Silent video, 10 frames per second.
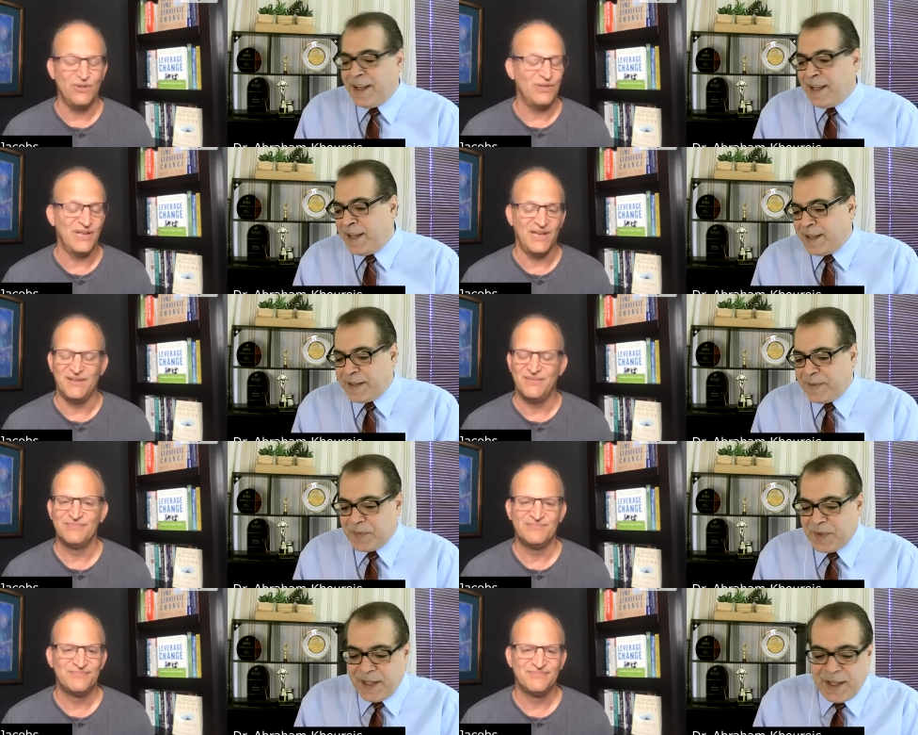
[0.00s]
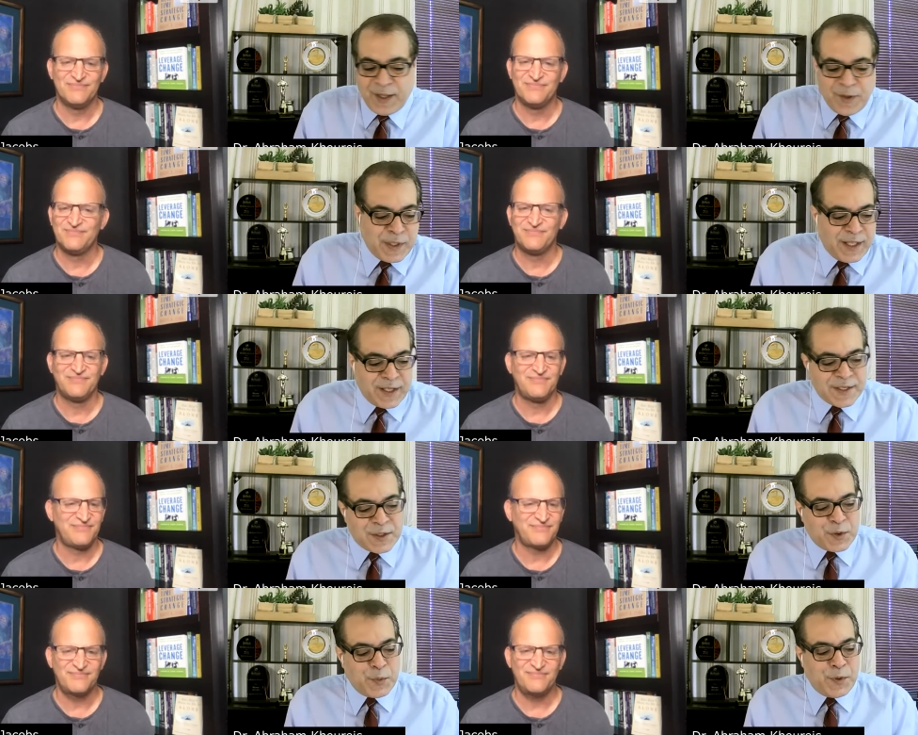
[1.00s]
Speaker 1: I like it. What else
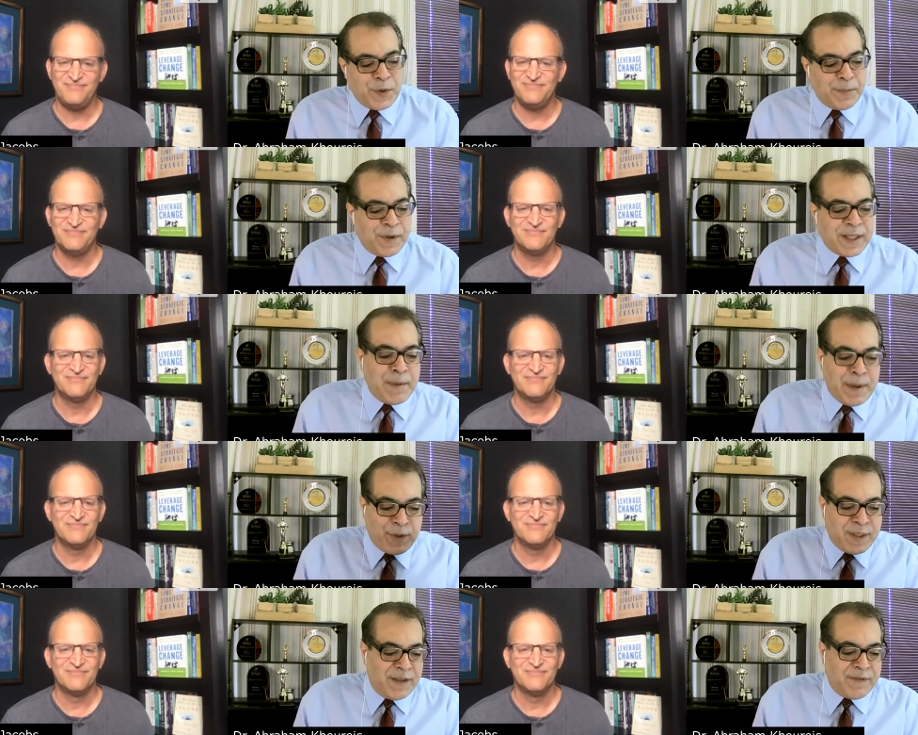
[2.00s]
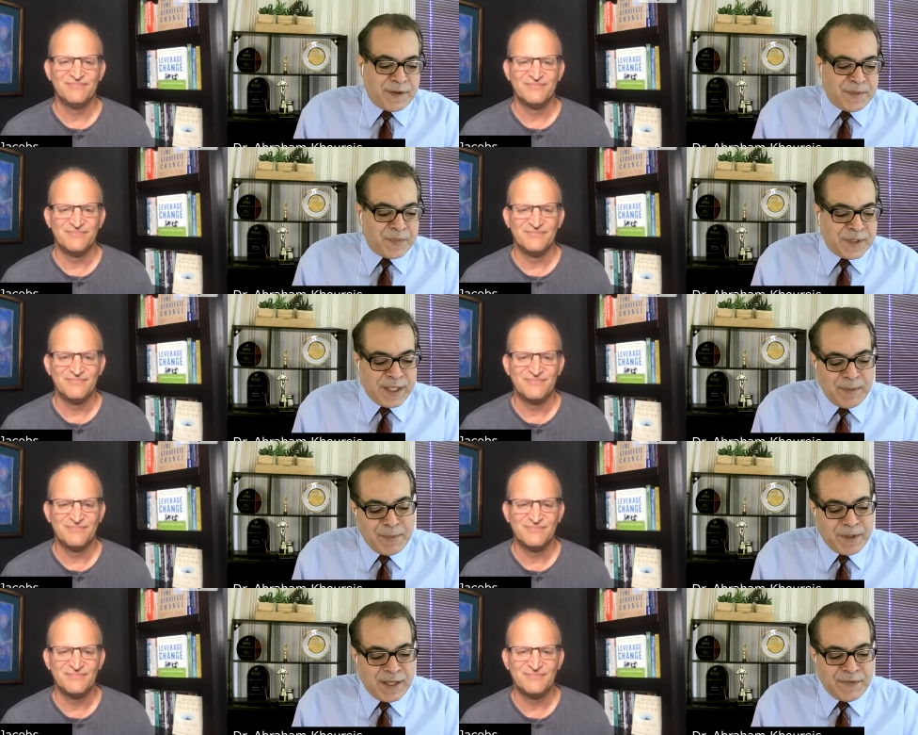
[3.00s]
should we know about? Tell me about the lever. Tell me
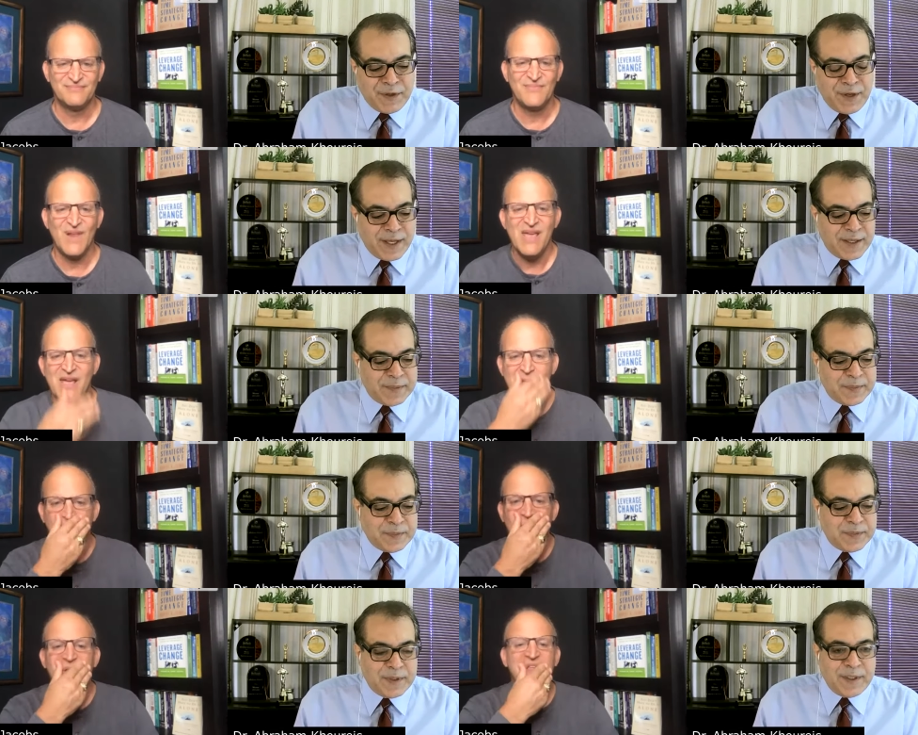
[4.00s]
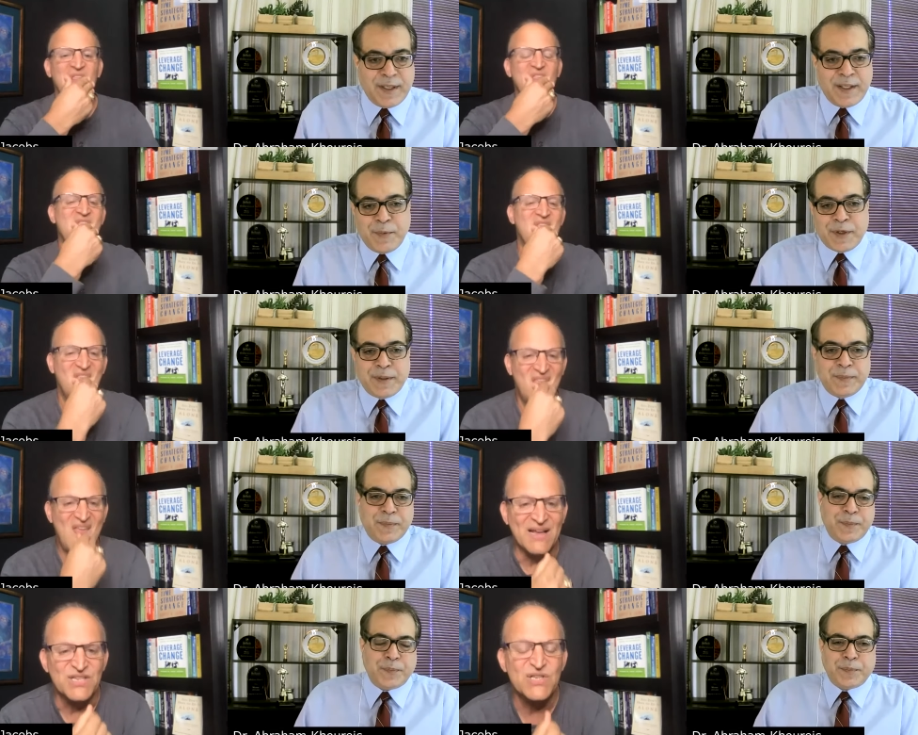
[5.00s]
about the lever you had.
Speaker 2: Yeah.
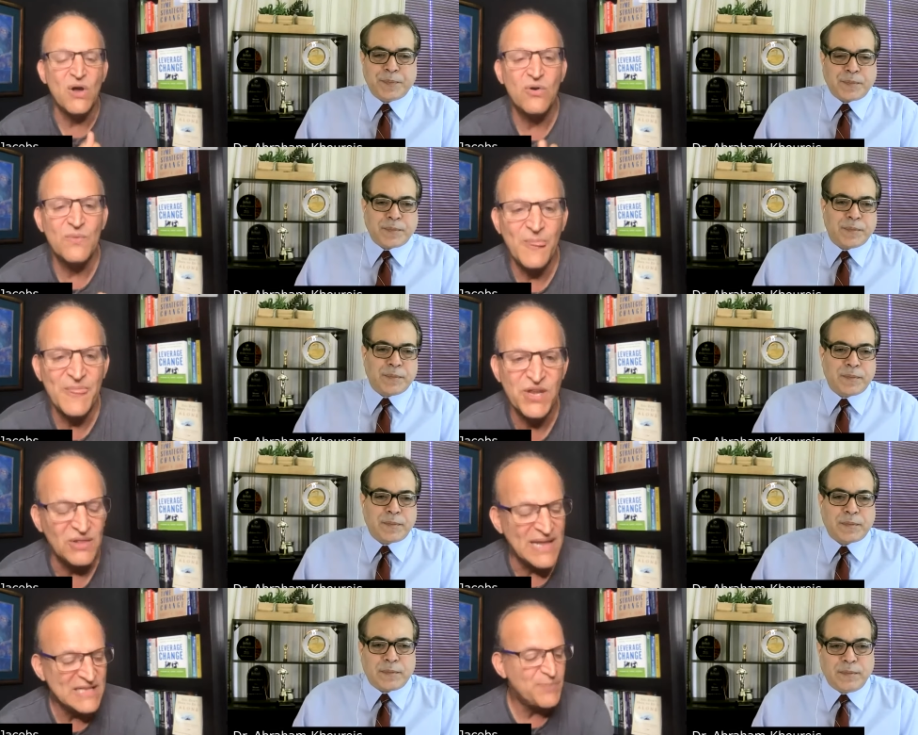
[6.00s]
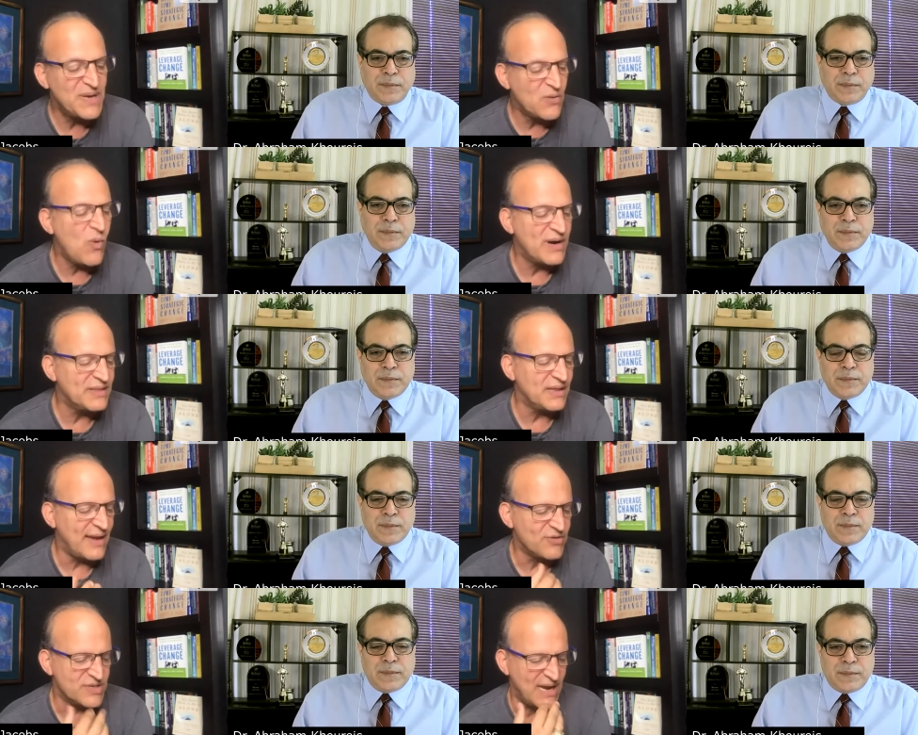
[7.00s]
So so let's pick one of the levers out.
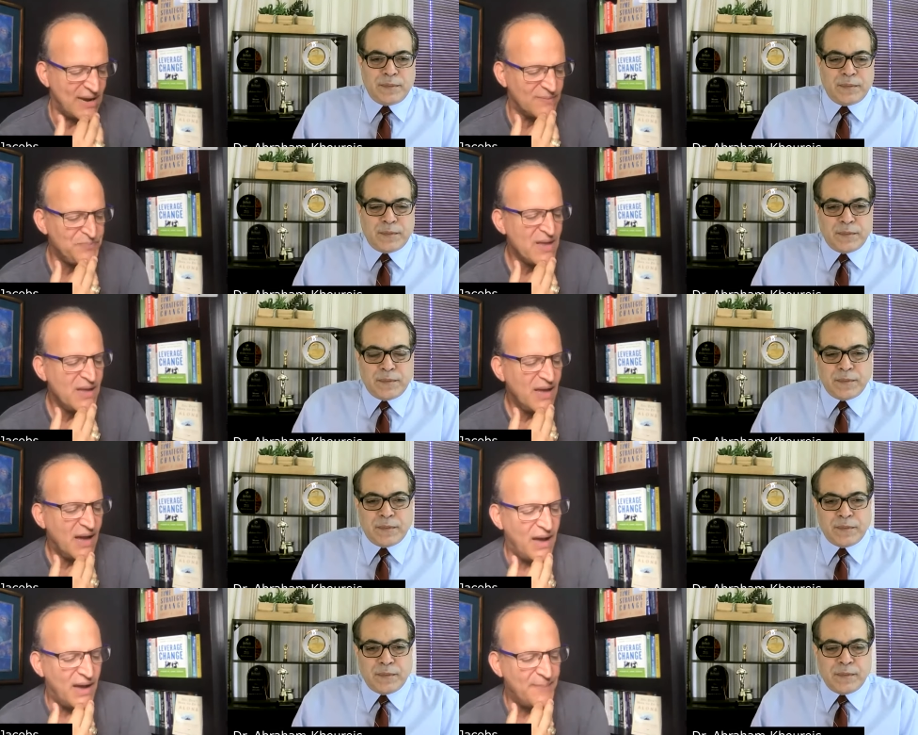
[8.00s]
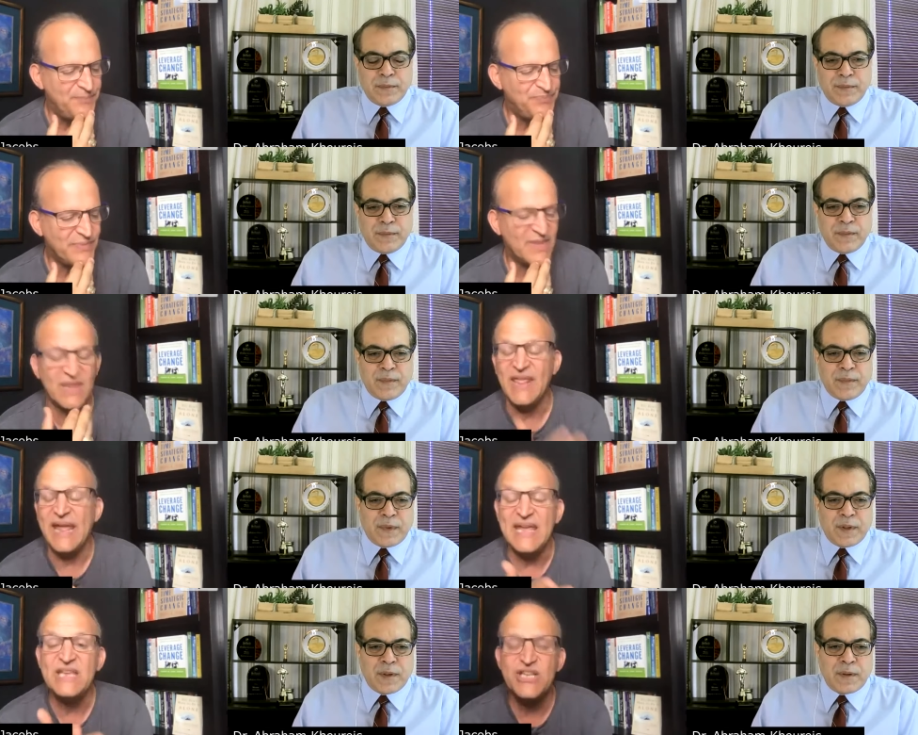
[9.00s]
Um, they each
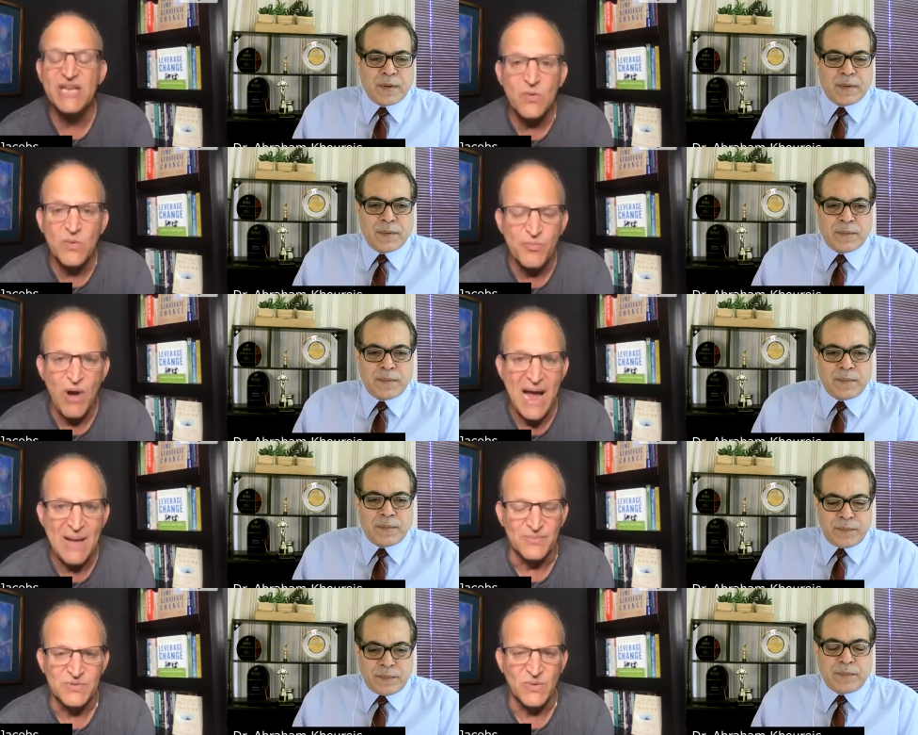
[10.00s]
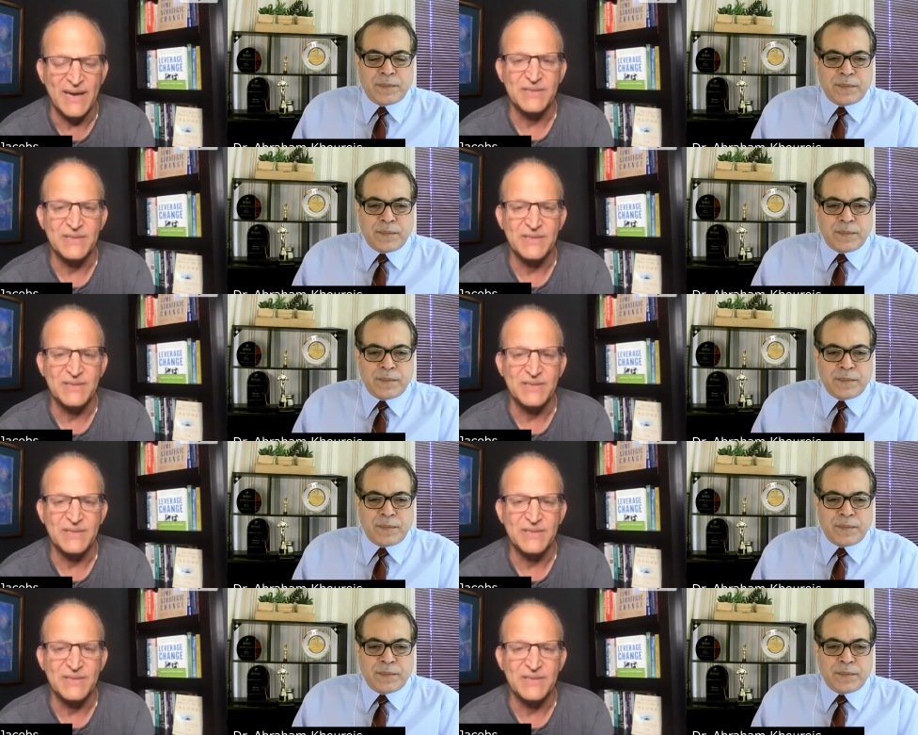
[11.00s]
deal with problems, right? So the